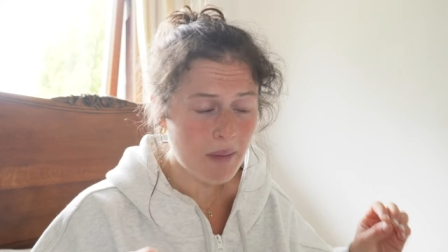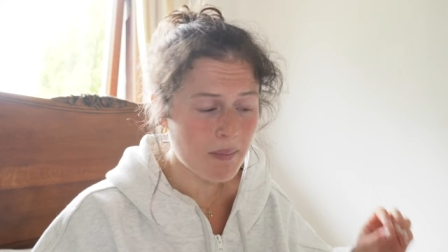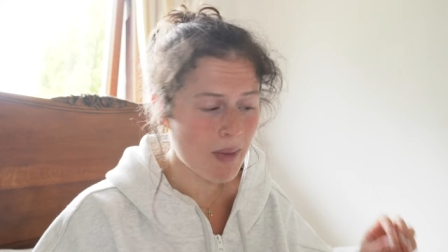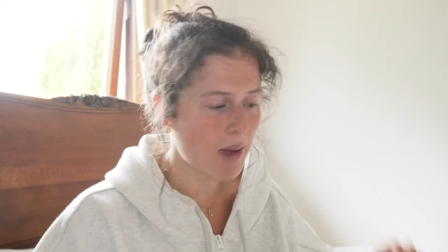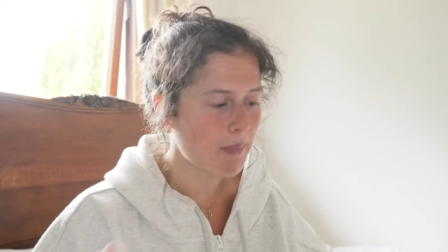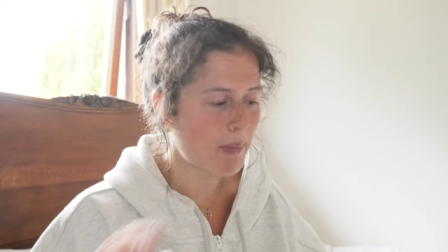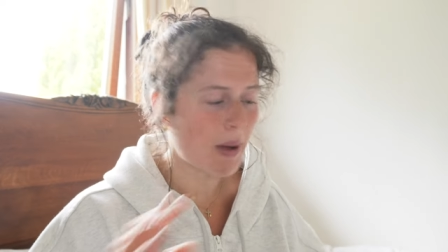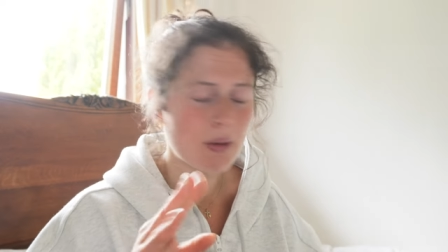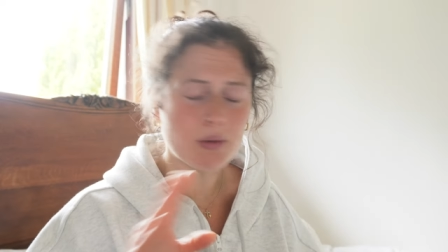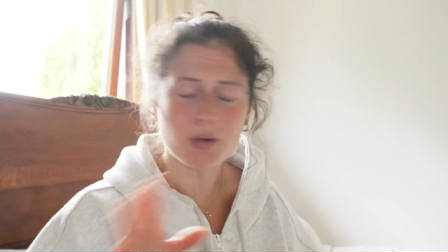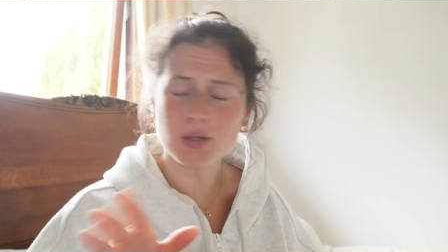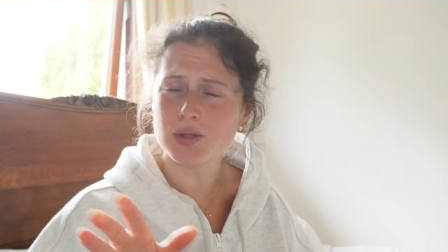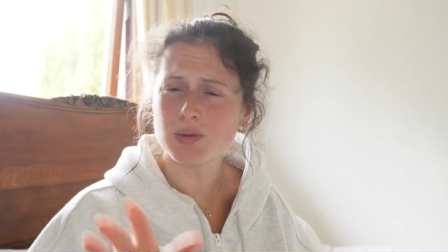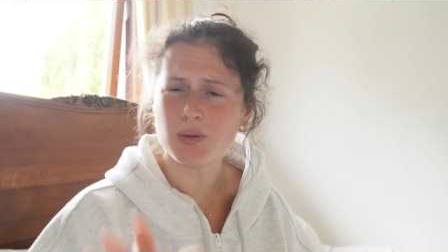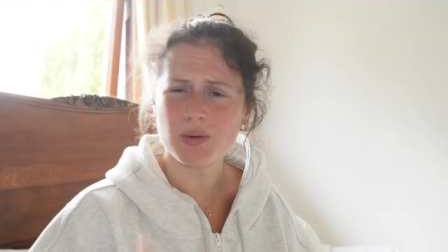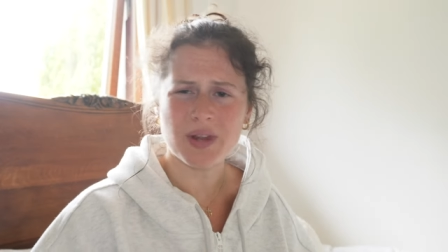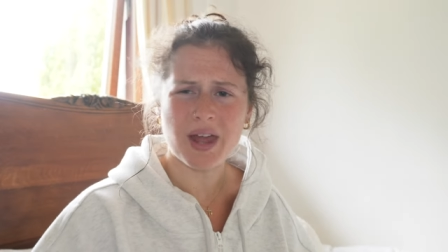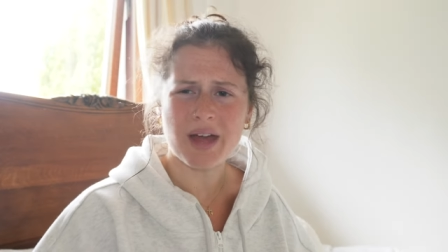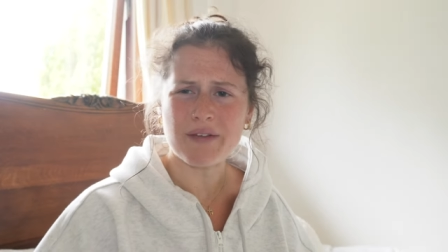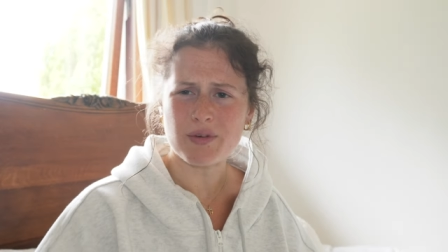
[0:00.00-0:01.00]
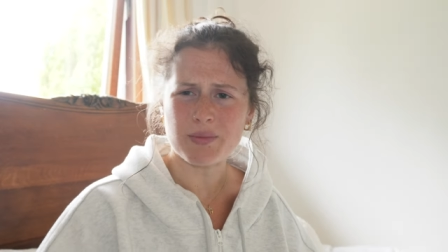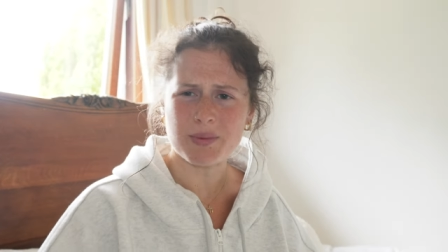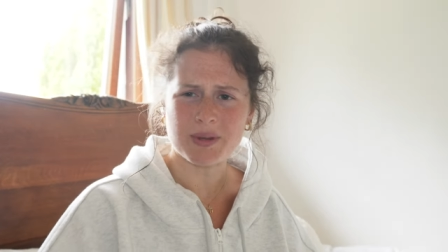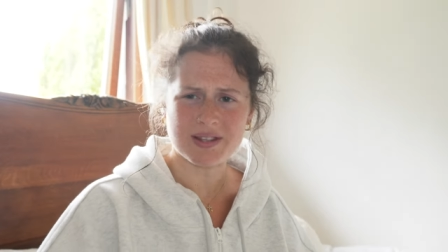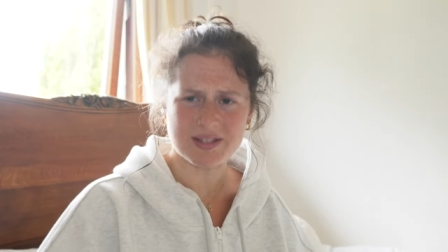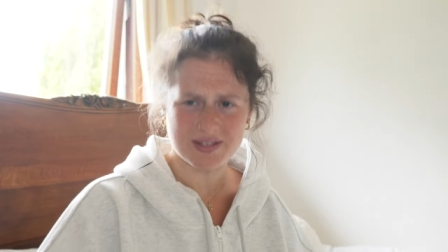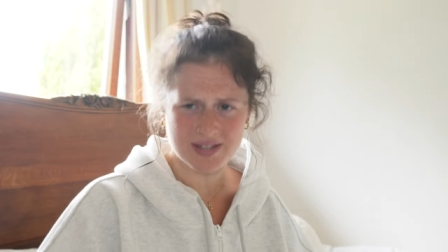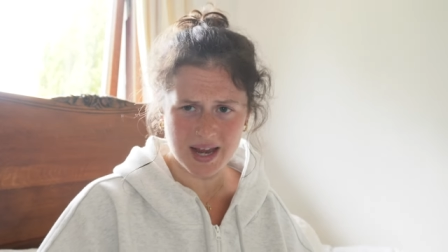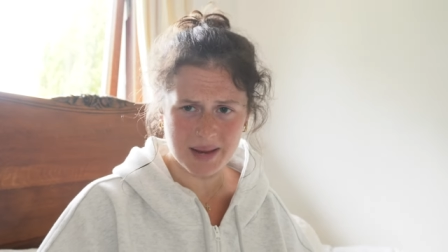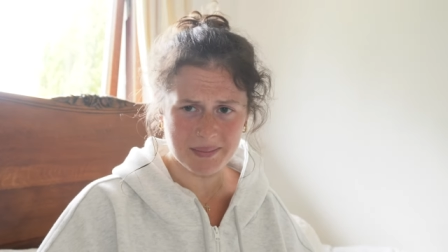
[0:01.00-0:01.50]
my bowels will never be
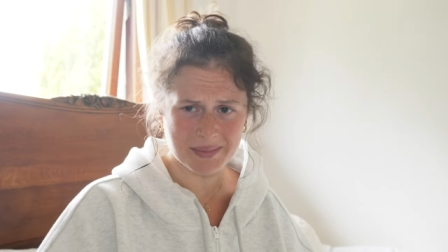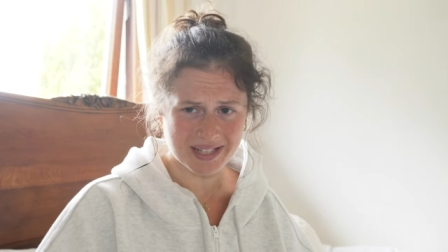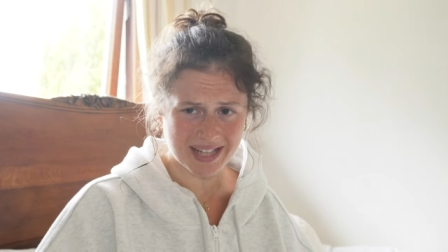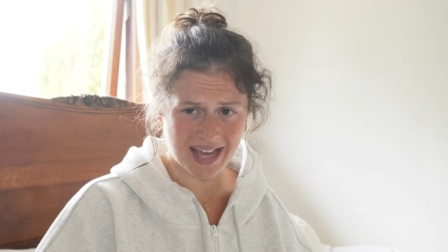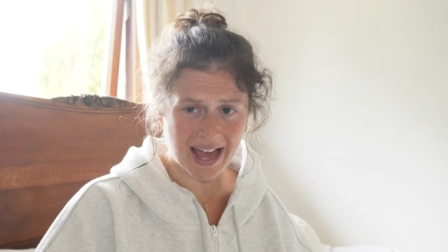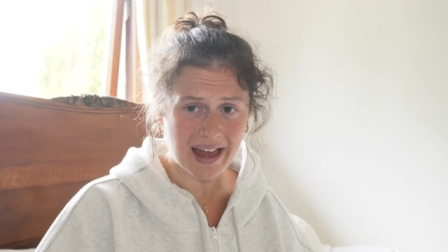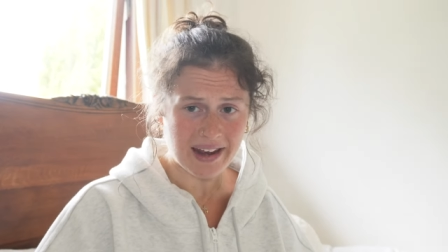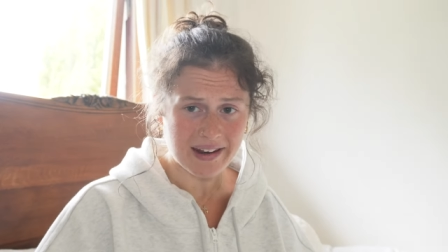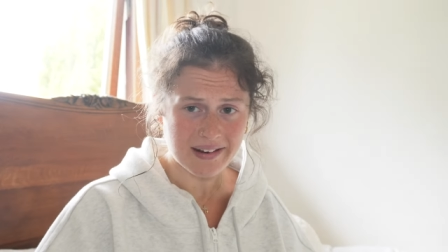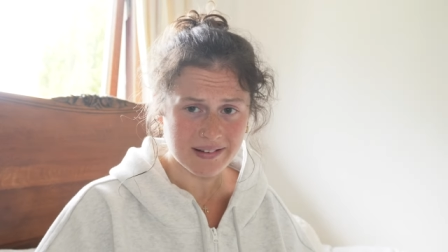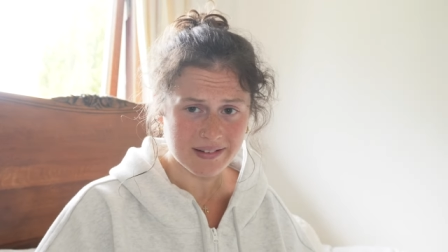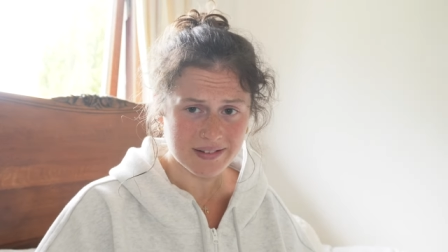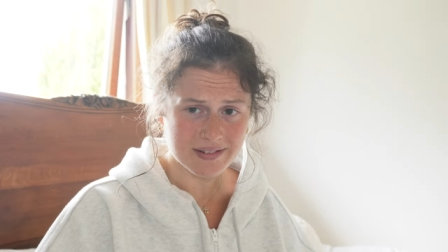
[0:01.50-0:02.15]
the same again.